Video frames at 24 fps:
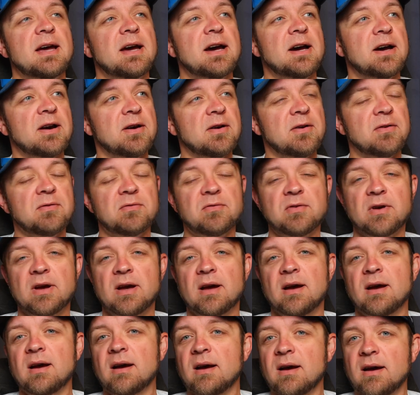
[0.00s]
of
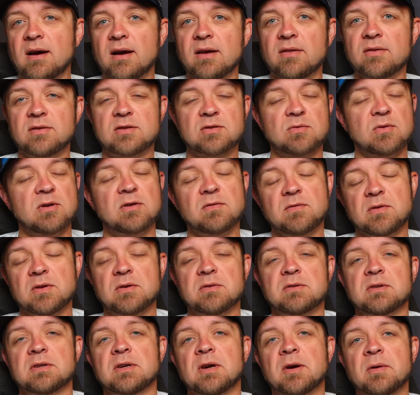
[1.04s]
uh, the
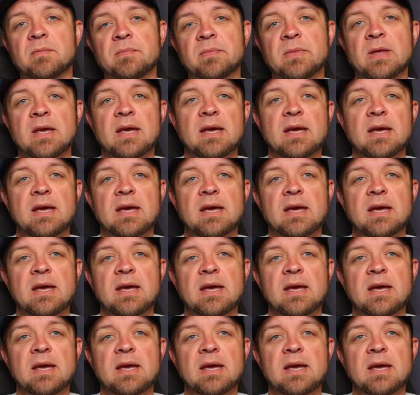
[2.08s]
ScreenFlow to go.